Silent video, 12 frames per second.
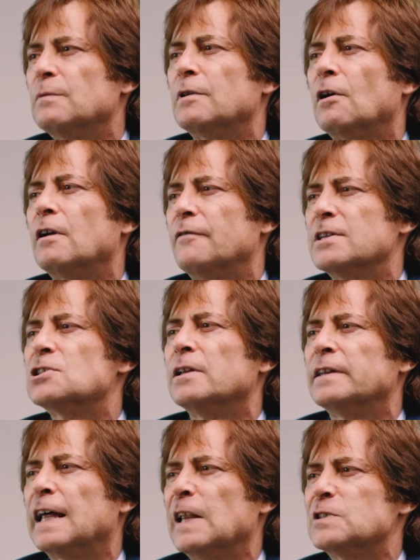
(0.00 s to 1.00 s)
with artificial
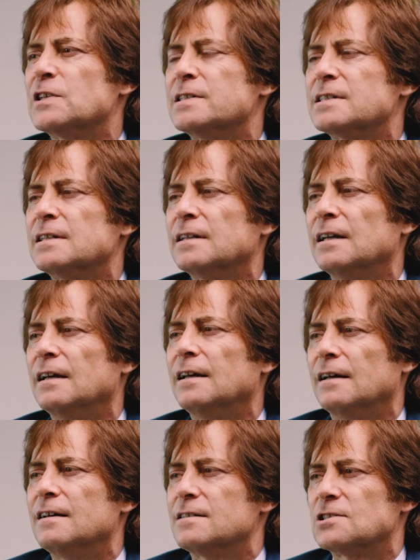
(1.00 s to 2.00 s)
intelligence and
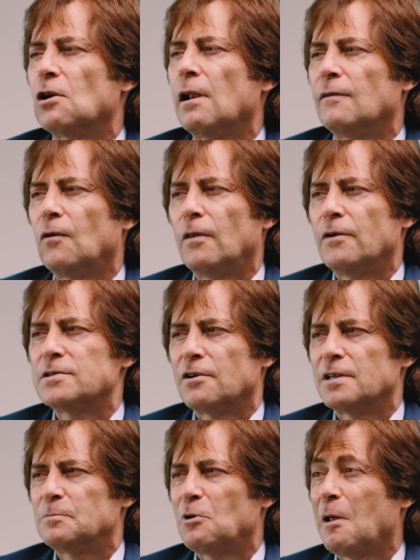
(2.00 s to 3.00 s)
solve all those
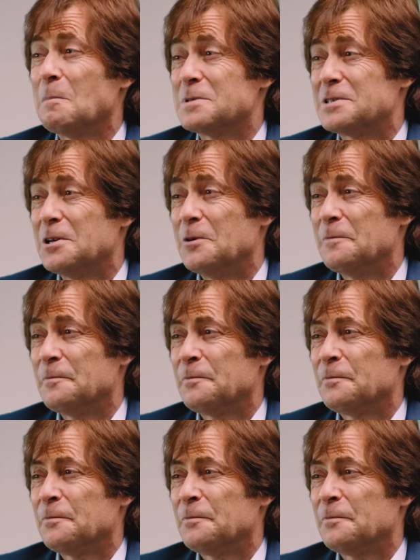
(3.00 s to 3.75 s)
other problems too.